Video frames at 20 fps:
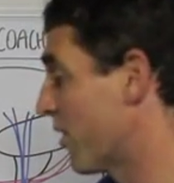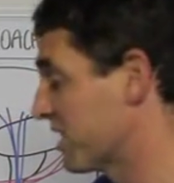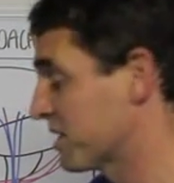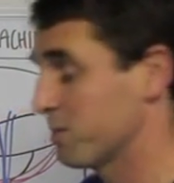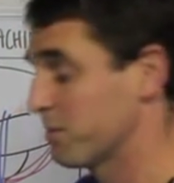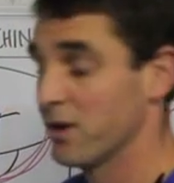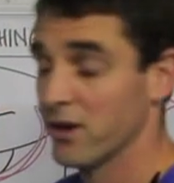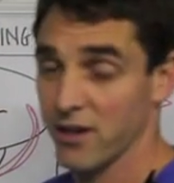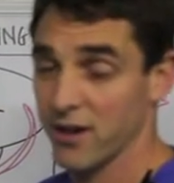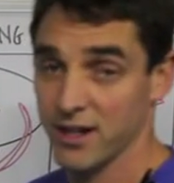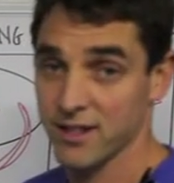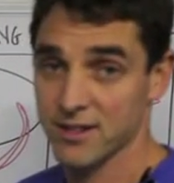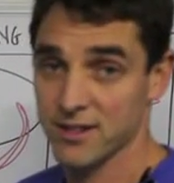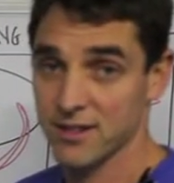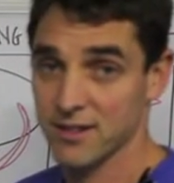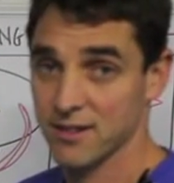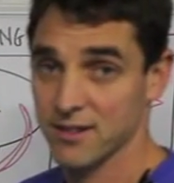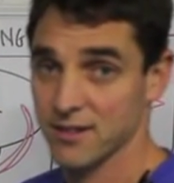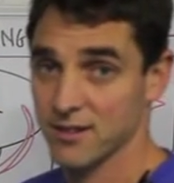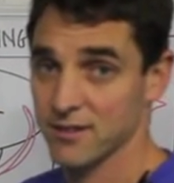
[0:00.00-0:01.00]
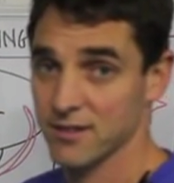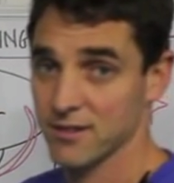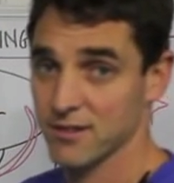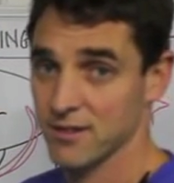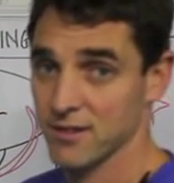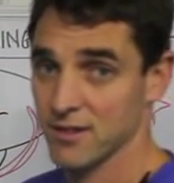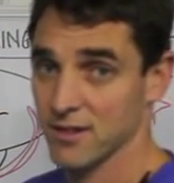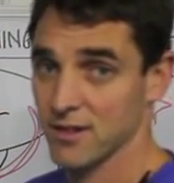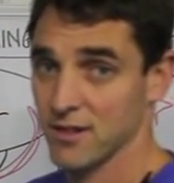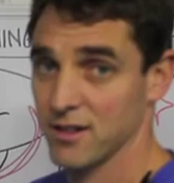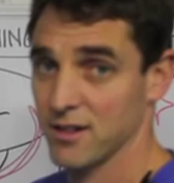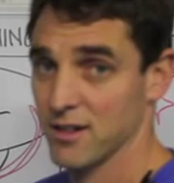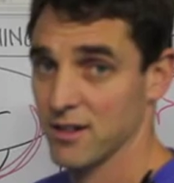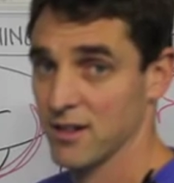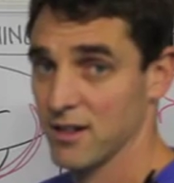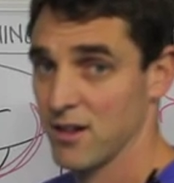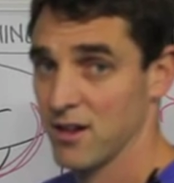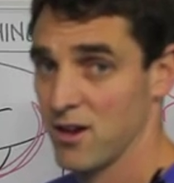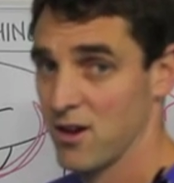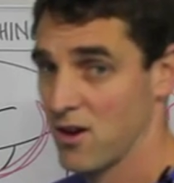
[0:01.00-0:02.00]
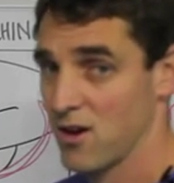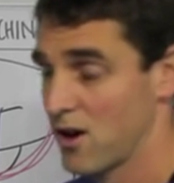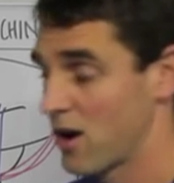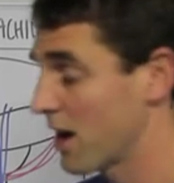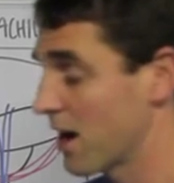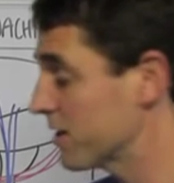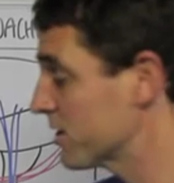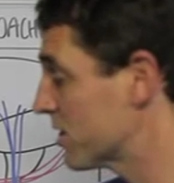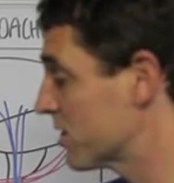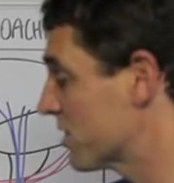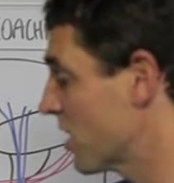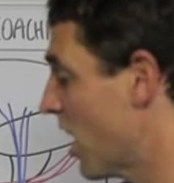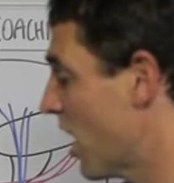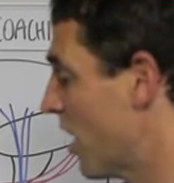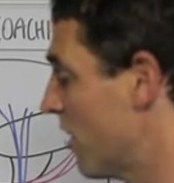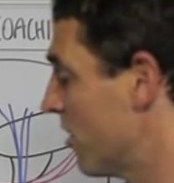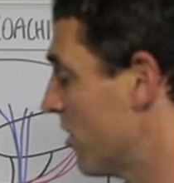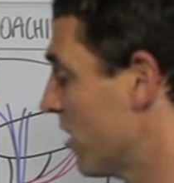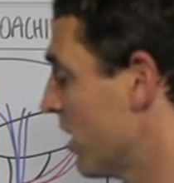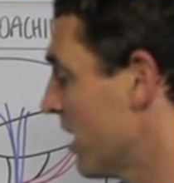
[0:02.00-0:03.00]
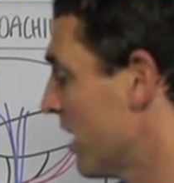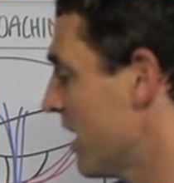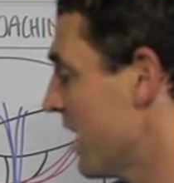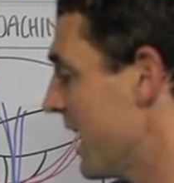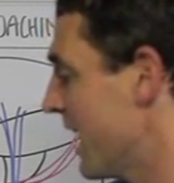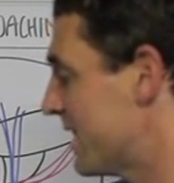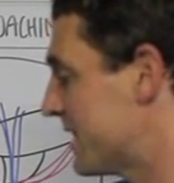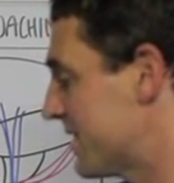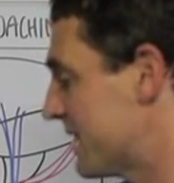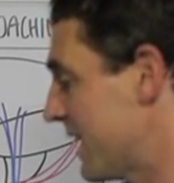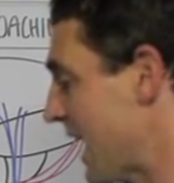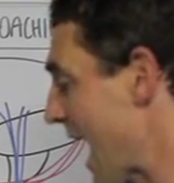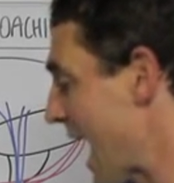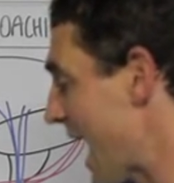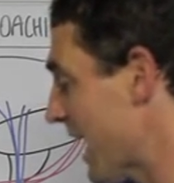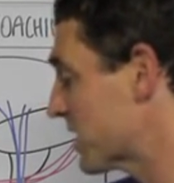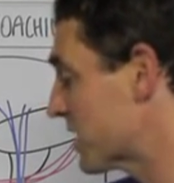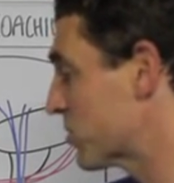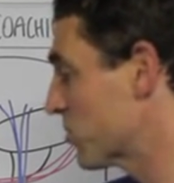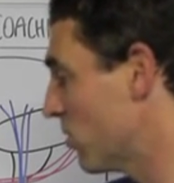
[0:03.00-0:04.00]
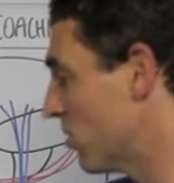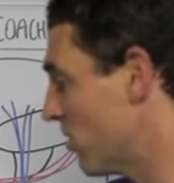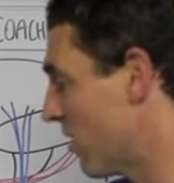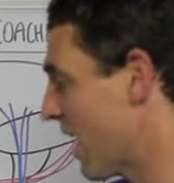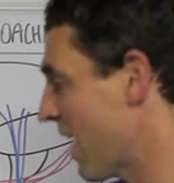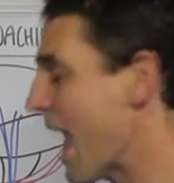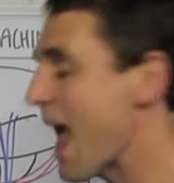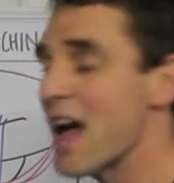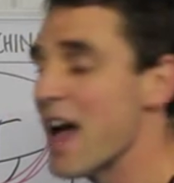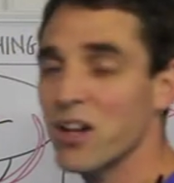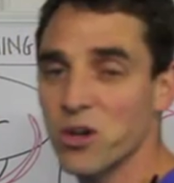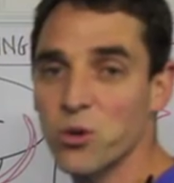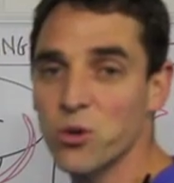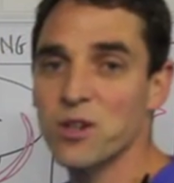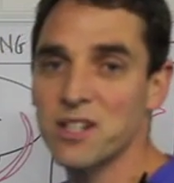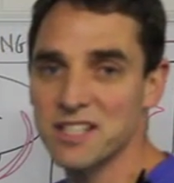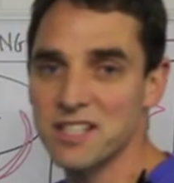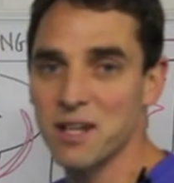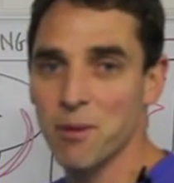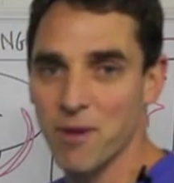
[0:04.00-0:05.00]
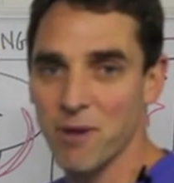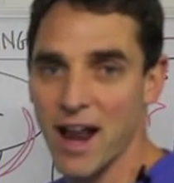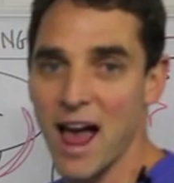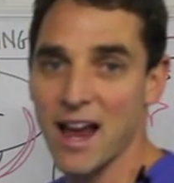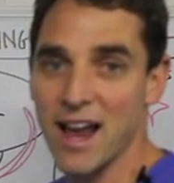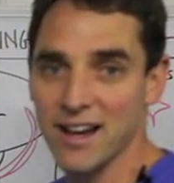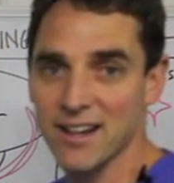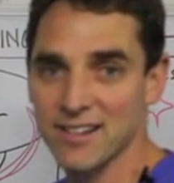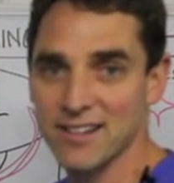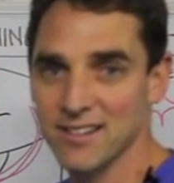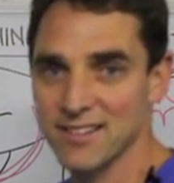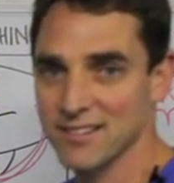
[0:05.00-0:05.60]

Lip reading: experience. All right, so it's the actual, how good is someone at it?